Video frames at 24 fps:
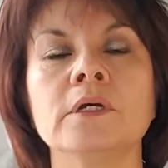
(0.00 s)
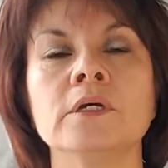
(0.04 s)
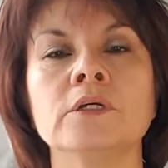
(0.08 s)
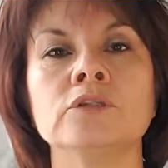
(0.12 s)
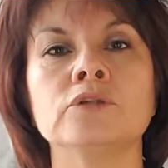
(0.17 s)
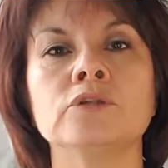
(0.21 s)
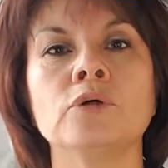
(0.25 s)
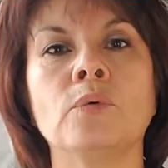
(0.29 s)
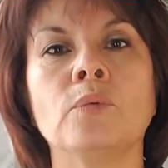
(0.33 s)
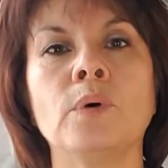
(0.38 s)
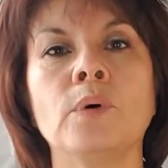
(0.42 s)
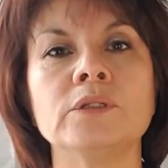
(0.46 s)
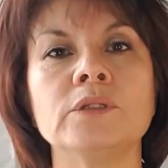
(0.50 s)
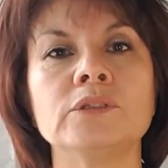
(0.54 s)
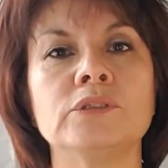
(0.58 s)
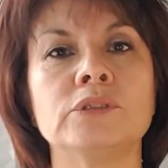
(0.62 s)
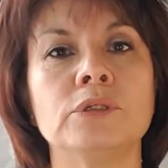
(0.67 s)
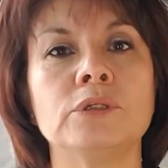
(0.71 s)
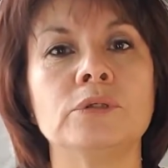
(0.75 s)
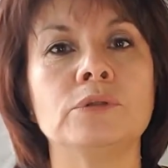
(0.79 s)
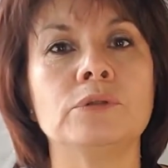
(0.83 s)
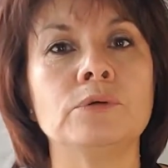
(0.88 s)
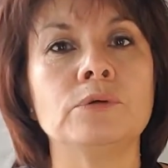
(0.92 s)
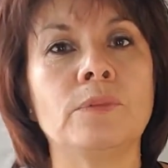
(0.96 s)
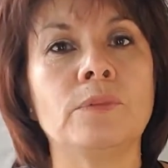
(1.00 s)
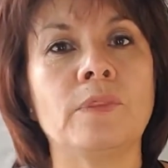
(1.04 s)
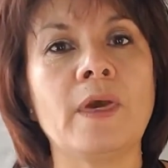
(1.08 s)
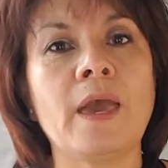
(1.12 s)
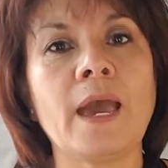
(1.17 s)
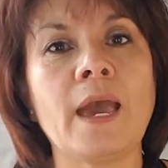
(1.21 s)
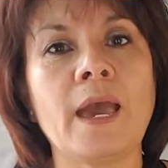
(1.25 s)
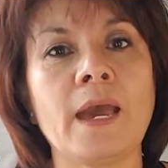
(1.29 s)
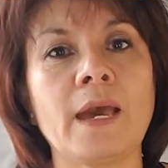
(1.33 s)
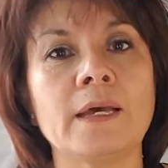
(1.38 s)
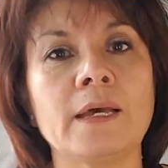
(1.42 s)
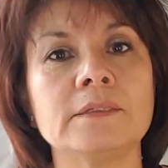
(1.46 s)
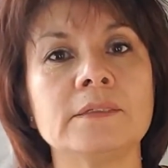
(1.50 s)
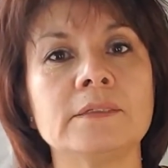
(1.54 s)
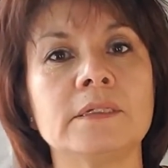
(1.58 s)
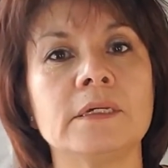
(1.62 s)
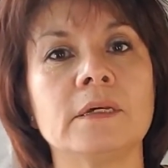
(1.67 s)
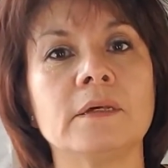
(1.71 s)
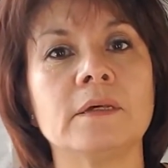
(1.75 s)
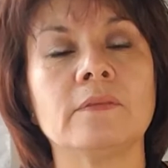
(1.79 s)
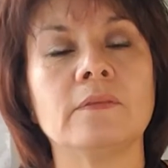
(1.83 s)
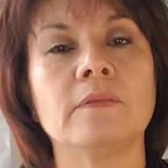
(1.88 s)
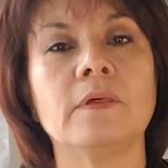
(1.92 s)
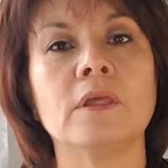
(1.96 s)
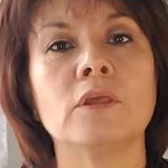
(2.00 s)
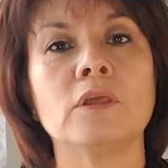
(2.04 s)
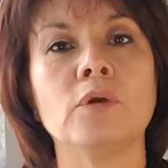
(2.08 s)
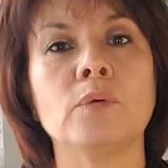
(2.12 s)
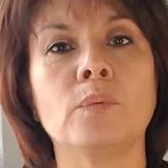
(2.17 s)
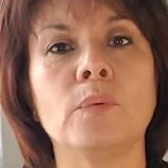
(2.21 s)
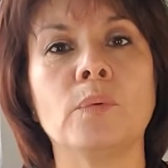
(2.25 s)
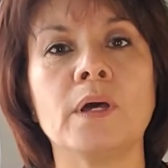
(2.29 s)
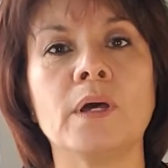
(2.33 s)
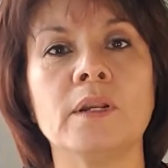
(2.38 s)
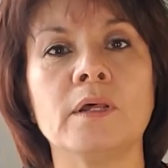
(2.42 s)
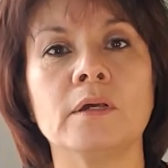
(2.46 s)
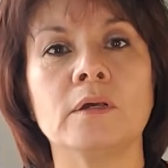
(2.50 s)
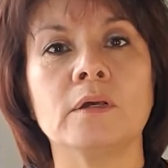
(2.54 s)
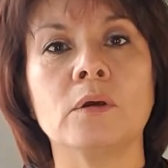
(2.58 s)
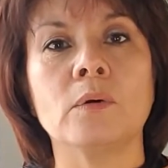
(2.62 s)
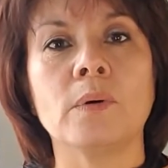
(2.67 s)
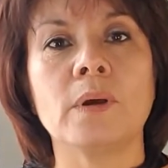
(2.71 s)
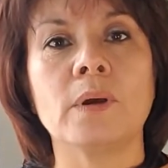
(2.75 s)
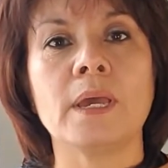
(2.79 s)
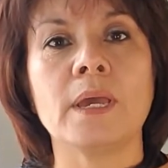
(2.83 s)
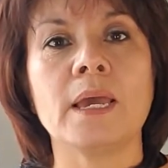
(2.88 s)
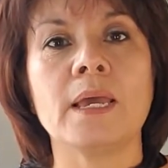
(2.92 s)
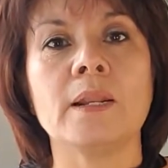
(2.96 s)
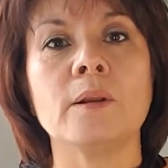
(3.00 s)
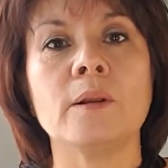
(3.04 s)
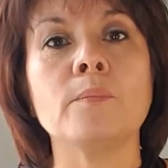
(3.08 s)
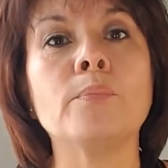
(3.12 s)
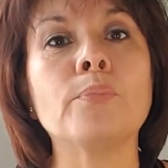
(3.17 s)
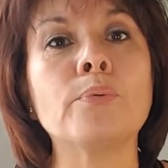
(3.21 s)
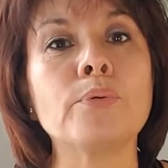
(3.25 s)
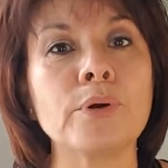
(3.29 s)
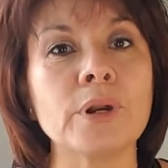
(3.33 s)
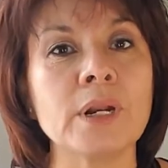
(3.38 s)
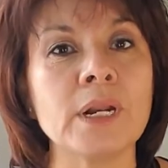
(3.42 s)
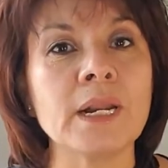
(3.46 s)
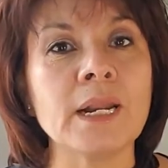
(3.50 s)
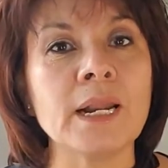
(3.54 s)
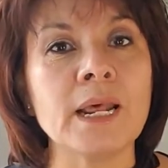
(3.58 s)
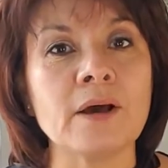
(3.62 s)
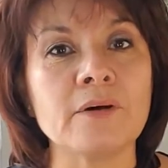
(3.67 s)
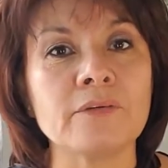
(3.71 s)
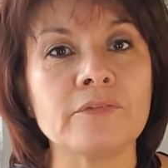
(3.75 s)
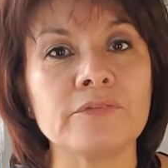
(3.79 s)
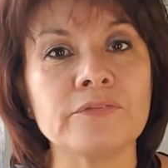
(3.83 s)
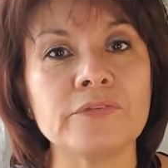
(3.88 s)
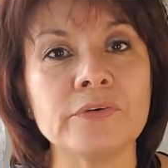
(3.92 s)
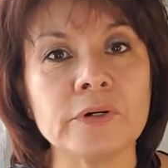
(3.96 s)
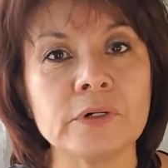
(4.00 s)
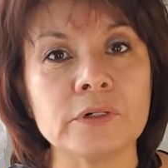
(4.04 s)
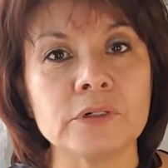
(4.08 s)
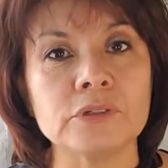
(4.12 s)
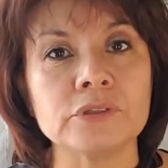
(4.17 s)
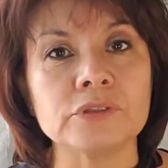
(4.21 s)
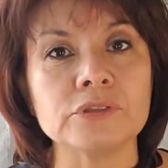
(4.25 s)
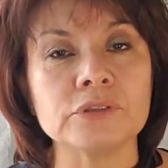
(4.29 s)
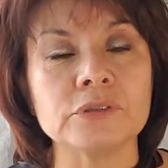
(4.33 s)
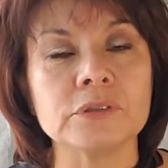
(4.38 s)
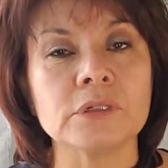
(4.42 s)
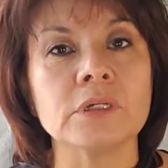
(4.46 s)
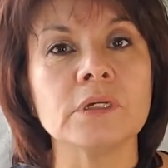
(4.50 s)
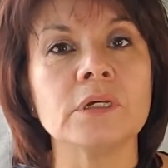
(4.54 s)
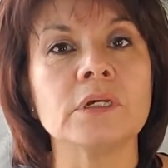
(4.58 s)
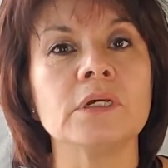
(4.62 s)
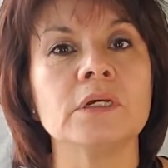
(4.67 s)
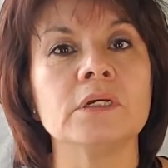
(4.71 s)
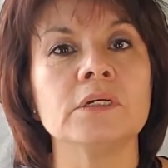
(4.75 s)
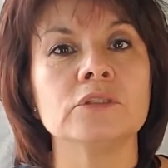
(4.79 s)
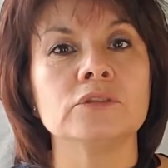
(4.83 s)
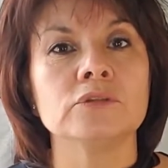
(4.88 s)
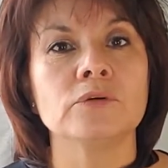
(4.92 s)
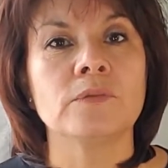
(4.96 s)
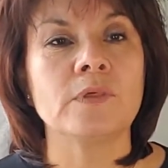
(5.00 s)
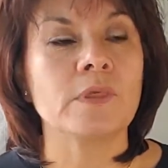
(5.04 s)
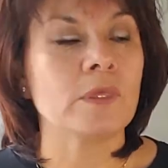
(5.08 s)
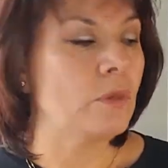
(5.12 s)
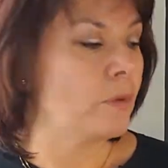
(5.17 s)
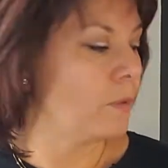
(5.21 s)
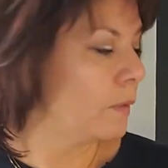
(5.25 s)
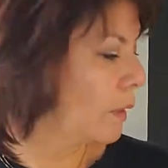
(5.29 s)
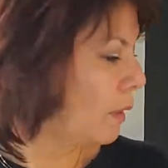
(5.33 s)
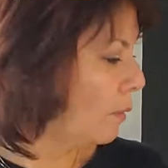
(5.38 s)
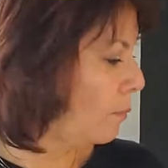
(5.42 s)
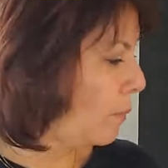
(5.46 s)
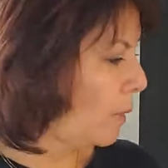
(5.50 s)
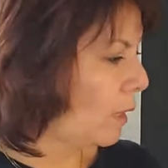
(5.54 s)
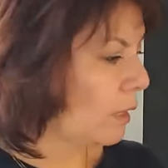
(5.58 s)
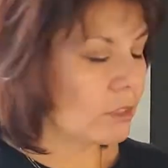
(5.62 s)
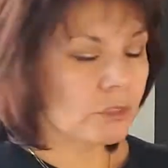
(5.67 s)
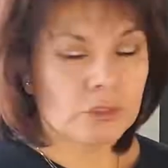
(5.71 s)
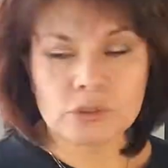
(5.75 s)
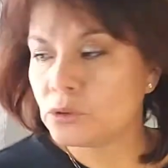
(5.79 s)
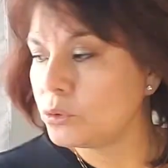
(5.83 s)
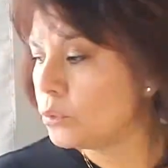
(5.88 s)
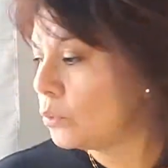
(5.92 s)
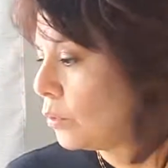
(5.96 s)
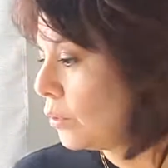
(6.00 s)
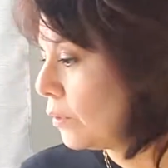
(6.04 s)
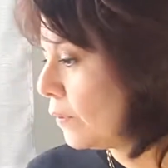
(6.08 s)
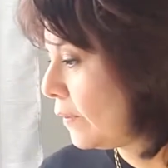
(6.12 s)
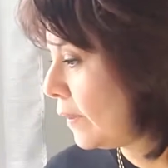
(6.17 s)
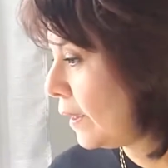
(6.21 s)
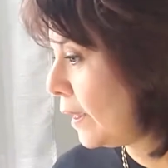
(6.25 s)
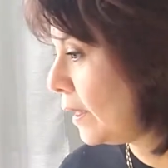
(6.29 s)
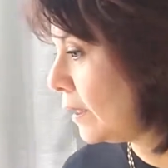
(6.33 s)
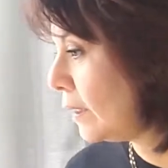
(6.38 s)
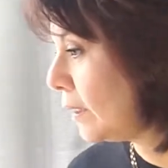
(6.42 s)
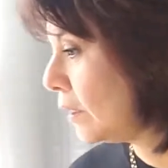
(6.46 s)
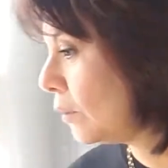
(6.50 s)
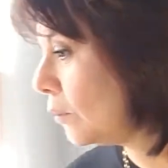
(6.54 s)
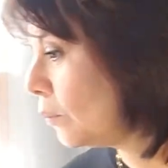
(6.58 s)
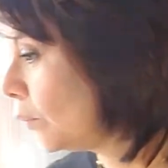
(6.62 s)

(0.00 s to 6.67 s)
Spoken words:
So once you do that, then you want to go ahead and print it out first, so that you can make sure that it